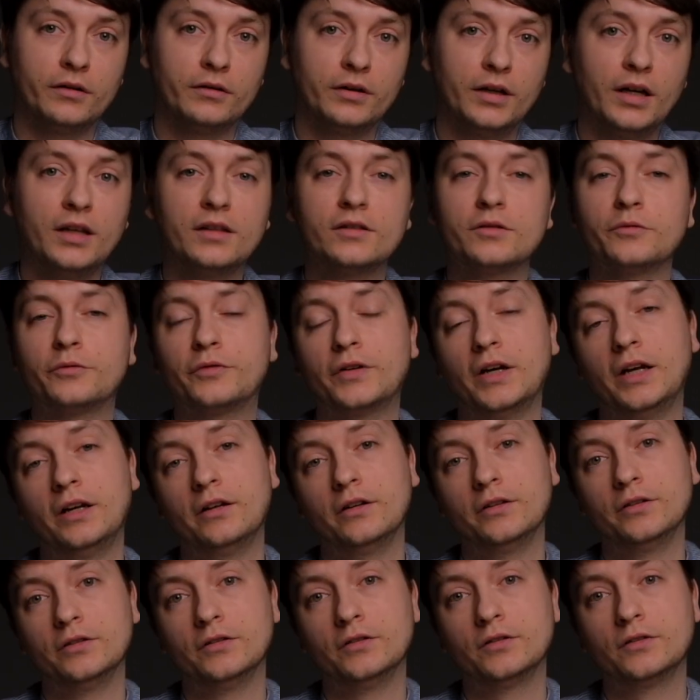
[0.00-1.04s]
and some fried
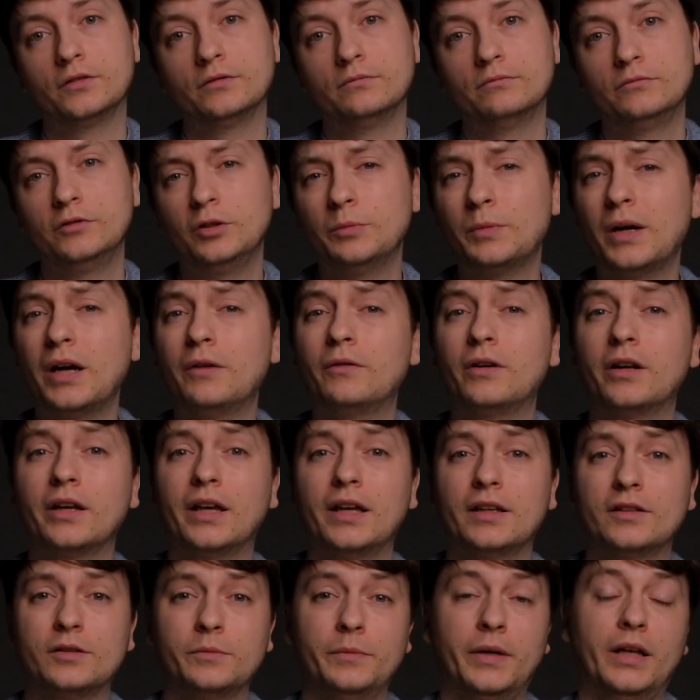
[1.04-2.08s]
onions, you might want to
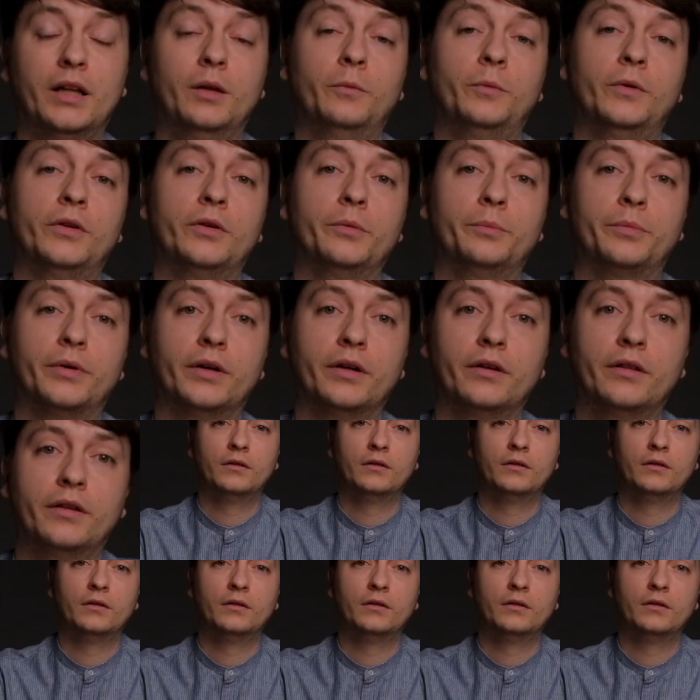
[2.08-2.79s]
get some help with your breath.